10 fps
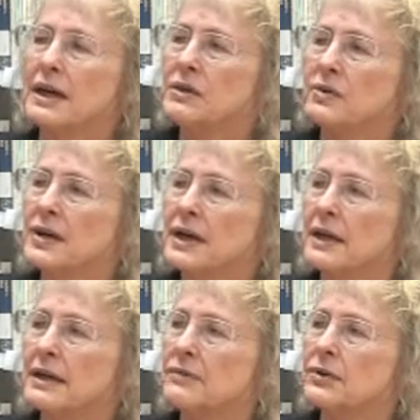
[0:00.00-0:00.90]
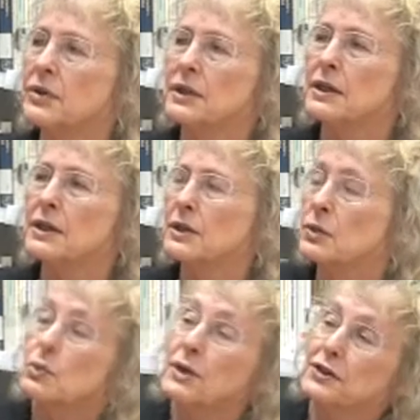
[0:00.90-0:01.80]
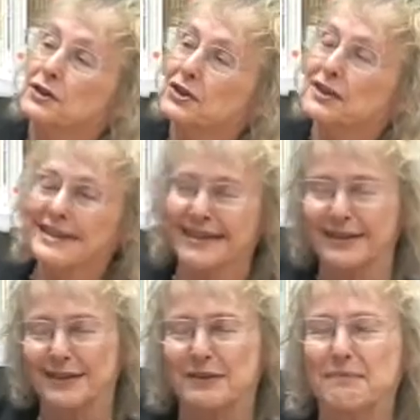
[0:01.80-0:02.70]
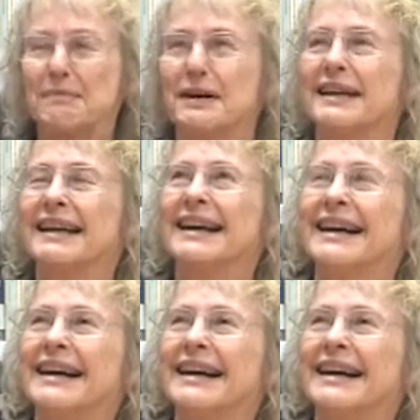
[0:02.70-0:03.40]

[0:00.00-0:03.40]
I don't think I ever did things as well as she does them, but